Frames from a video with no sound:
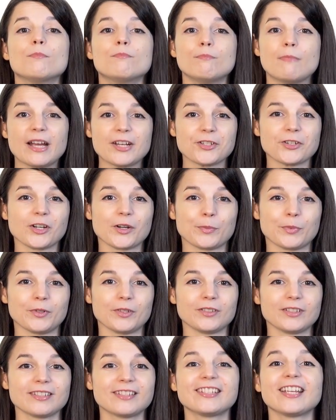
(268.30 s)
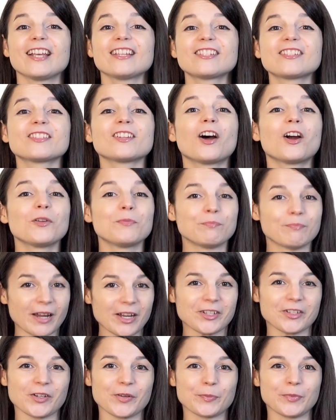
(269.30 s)
Measurable. Tests are
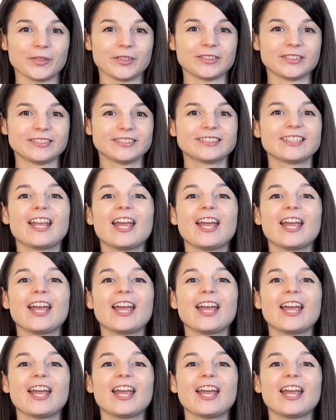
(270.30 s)
measurable.